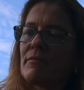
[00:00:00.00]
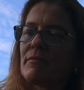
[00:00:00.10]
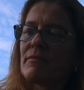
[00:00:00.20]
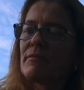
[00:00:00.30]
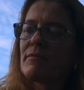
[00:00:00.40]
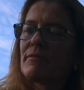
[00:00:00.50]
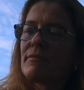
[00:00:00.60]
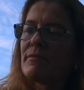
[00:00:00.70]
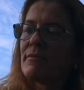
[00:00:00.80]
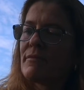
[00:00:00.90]

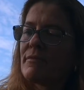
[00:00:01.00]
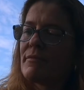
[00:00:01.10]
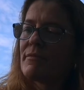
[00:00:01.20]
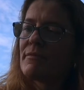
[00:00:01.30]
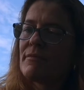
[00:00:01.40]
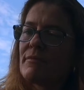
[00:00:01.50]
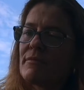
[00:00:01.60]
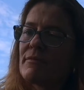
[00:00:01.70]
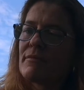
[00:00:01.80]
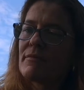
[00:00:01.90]

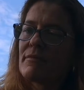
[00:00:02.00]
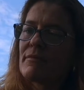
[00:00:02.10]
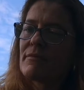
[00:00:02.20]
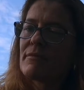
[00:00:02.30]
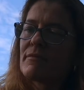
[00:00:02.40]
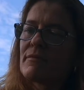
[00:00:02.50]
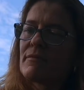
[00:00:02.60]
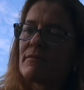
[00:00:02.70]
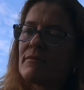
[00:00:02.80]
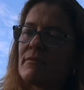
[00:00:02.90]

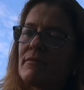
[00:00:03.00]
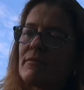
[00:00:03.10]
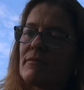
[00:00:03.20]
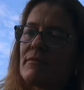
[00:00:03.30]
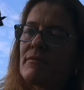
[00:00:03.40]
(not speaking)